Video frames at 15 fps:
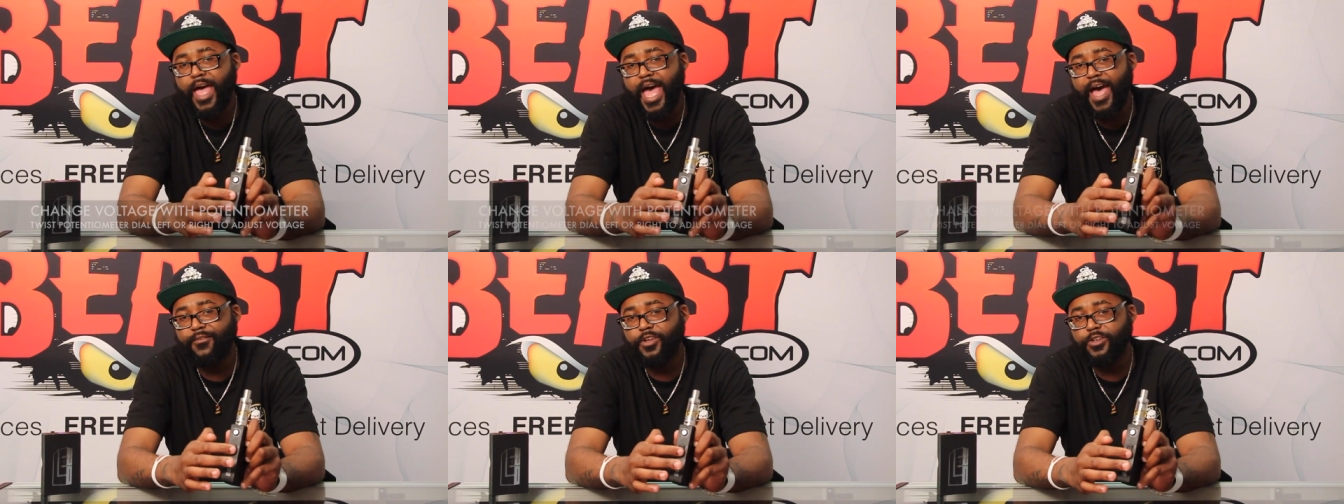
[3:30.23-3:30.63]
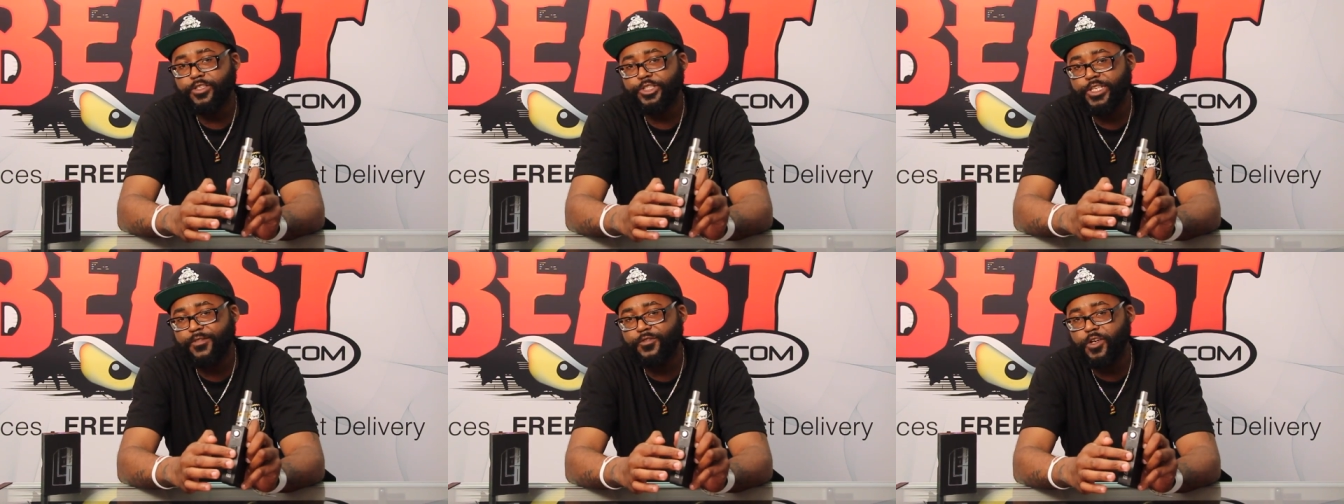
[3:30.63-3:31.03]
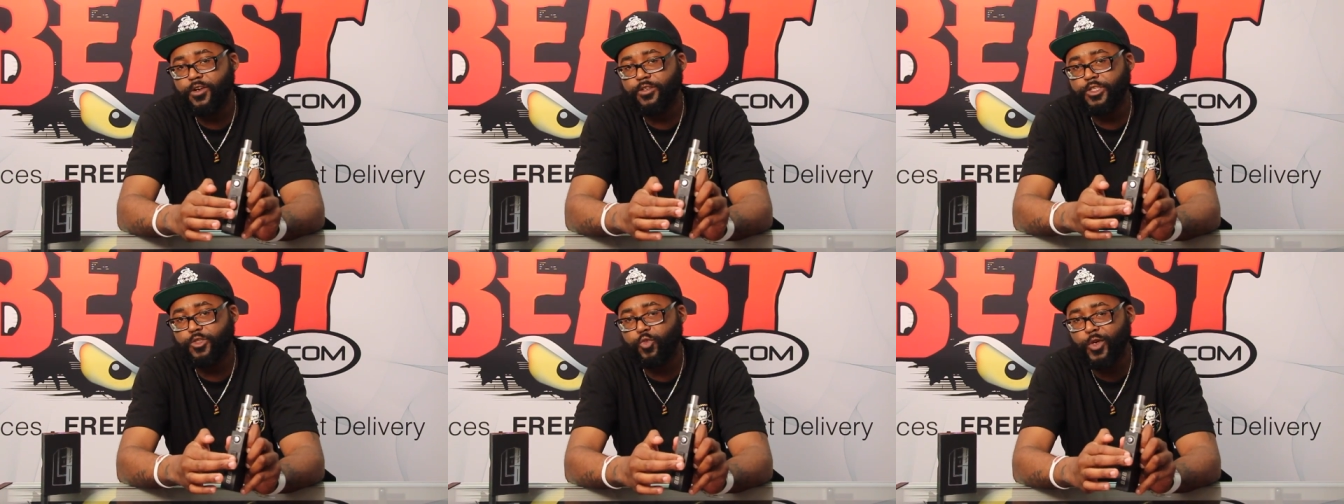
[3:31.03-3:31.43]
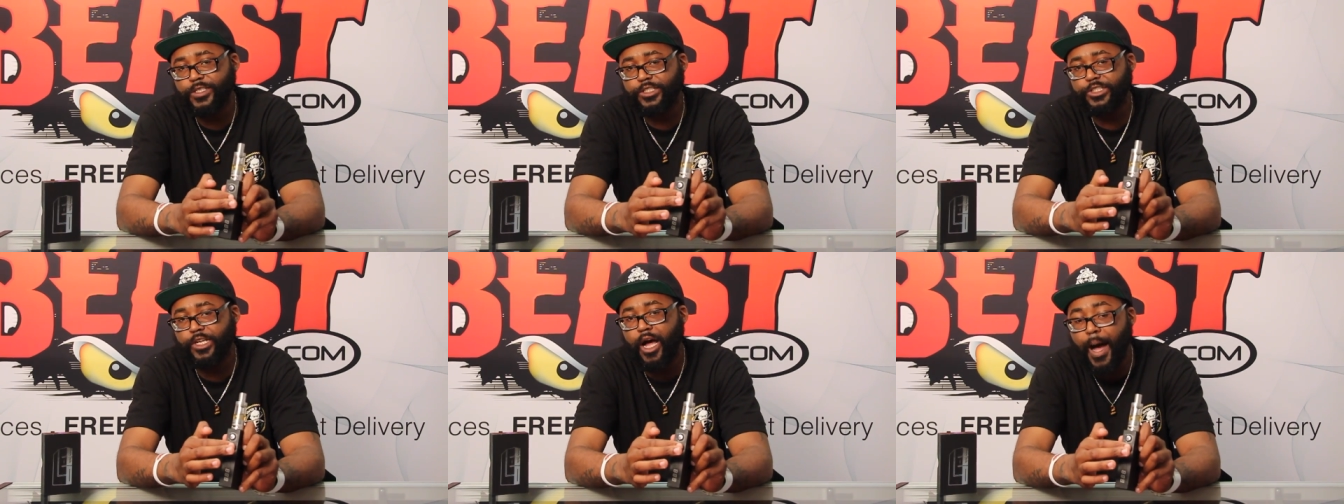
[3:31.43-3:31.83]
have your shifter
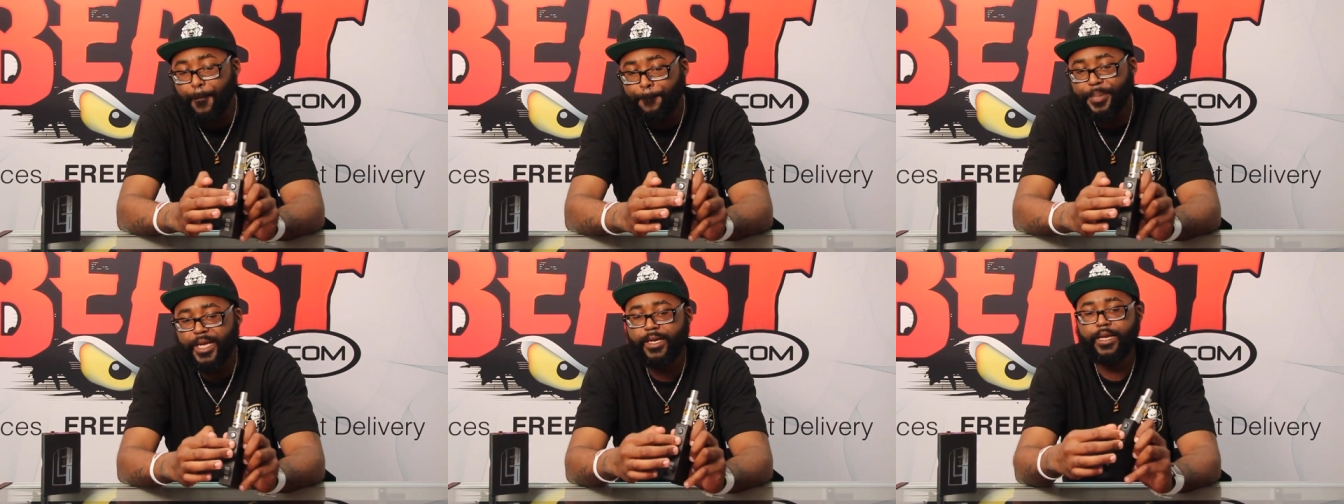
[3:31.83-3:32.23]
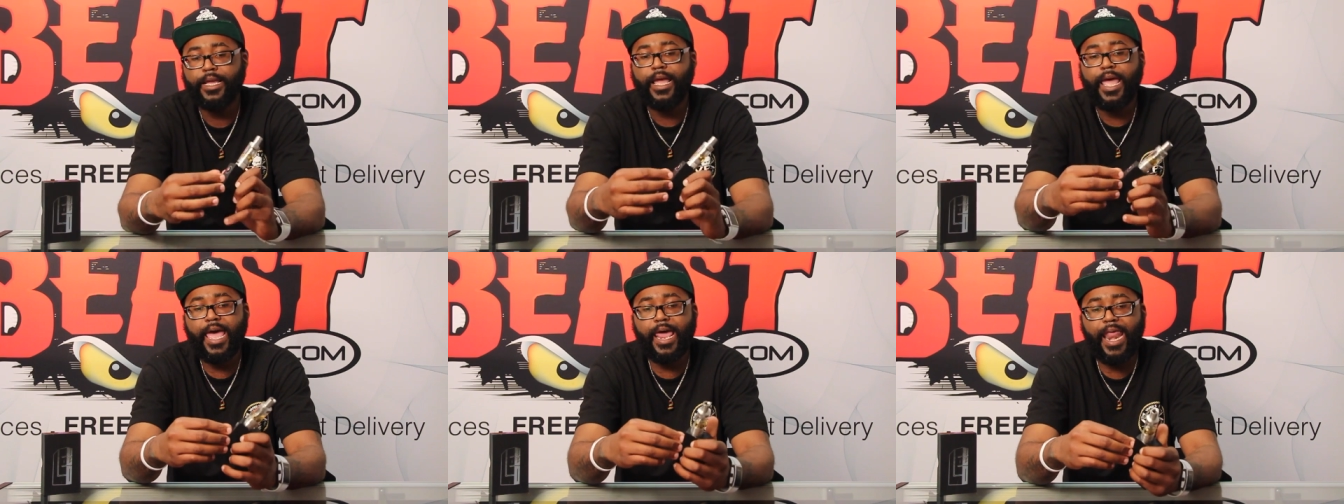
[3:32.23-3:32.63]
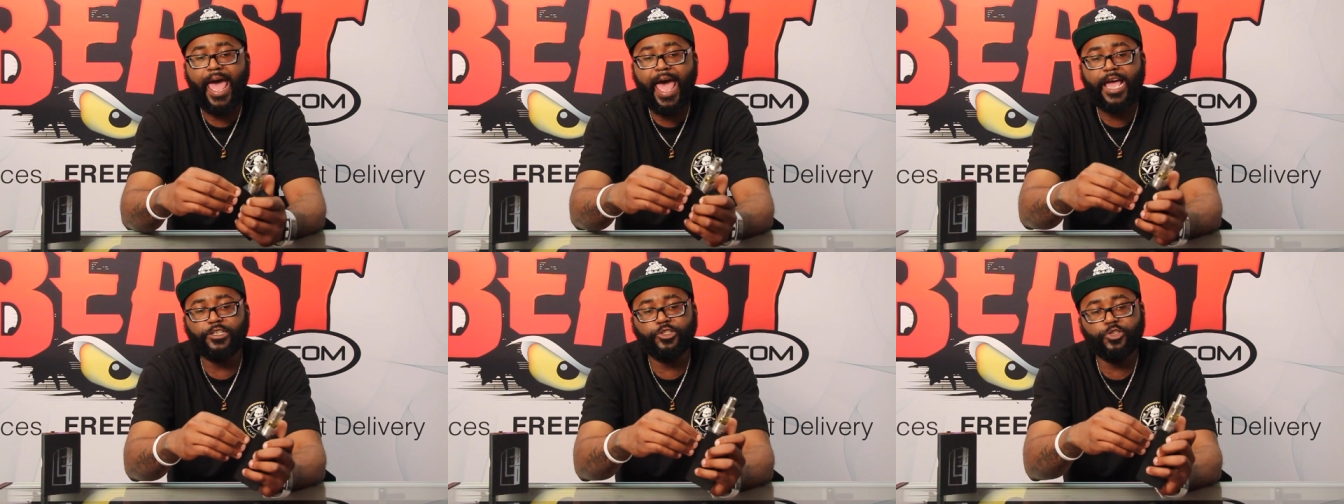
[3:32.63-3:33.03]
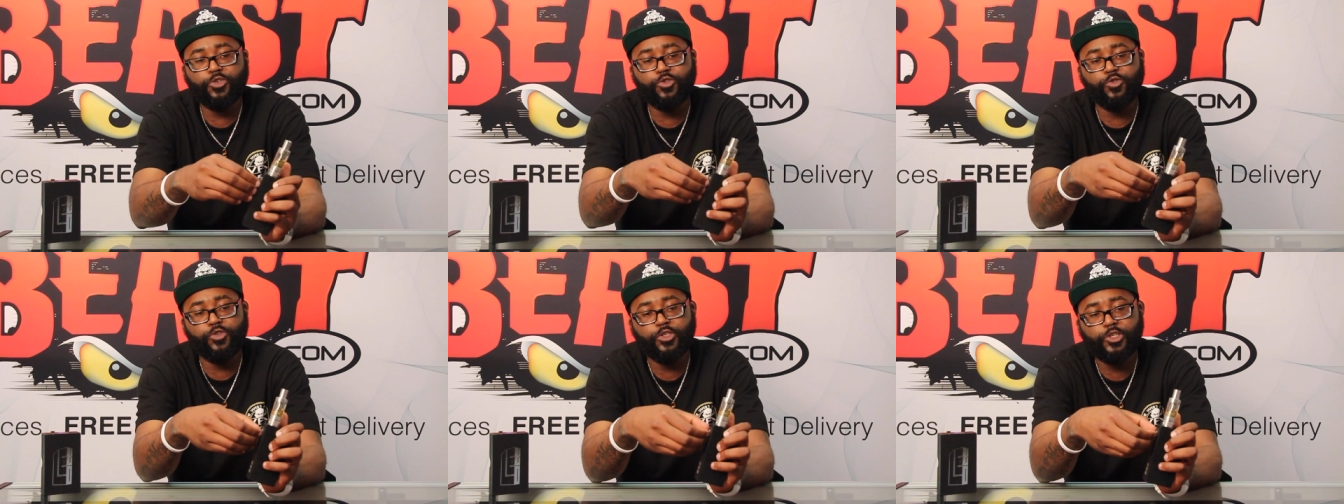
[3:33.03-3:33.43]
switched up, and as
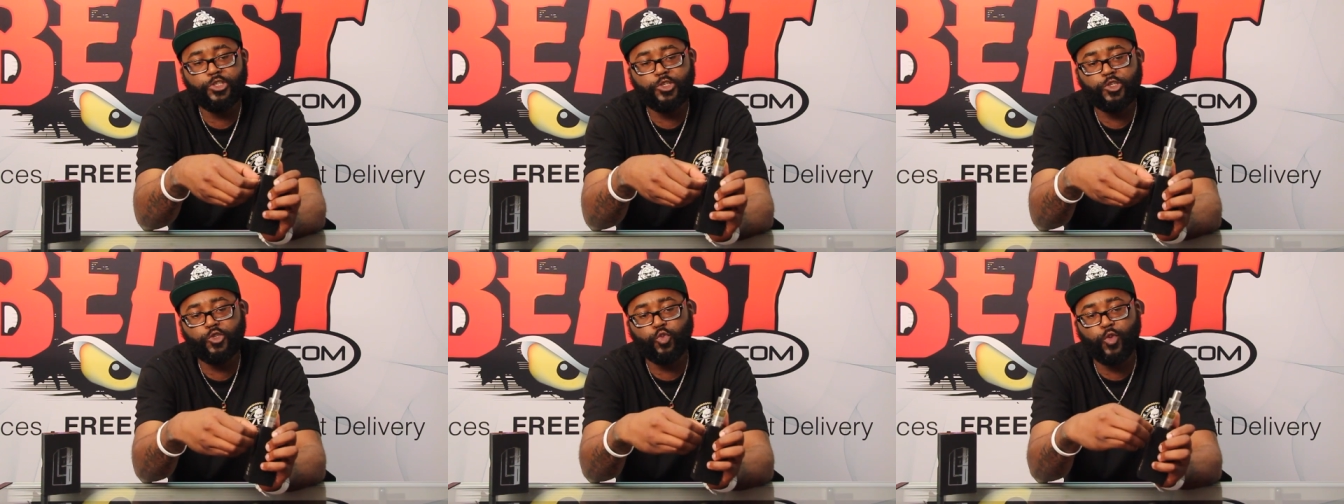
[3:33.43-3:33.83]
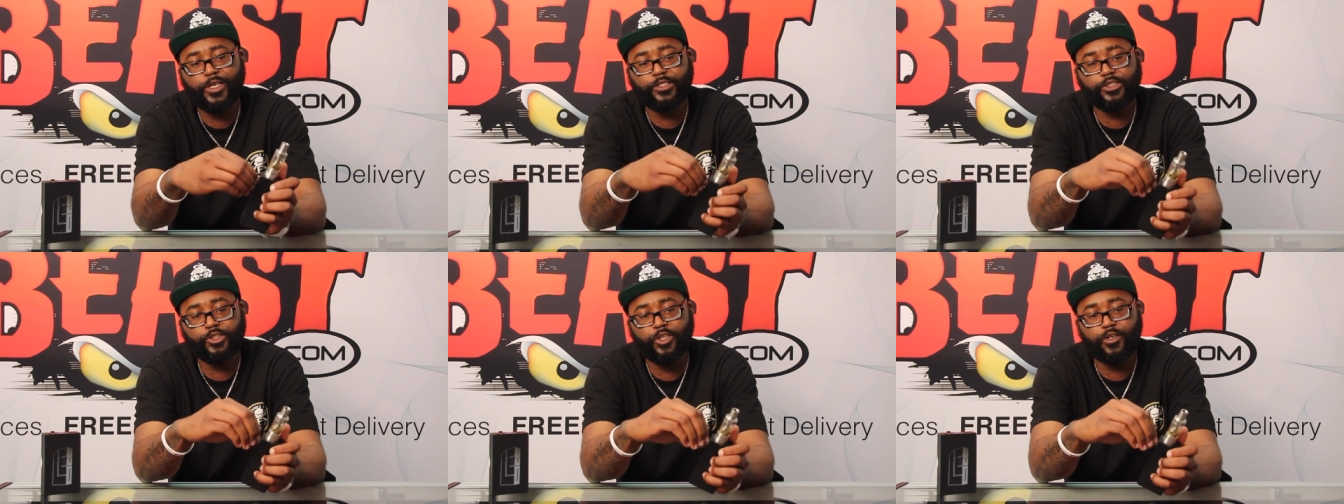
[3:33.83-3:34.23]
you switch